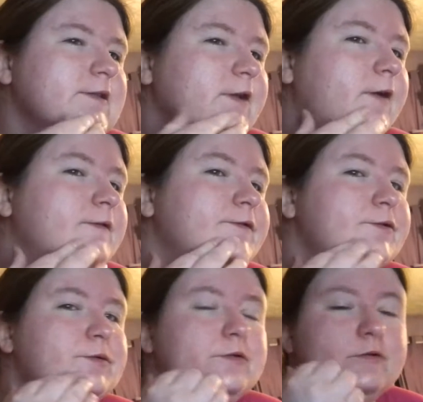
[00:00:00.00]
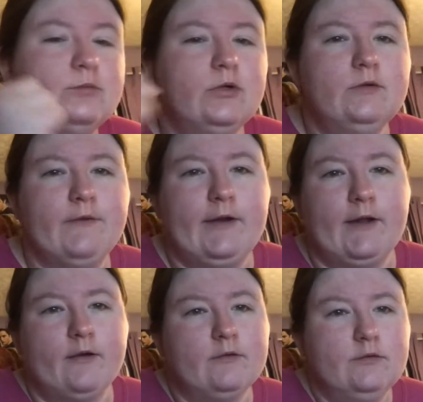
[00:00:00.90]
is not for YouTube right
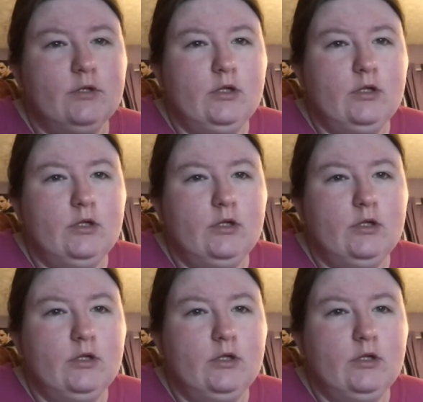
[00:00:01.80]
now.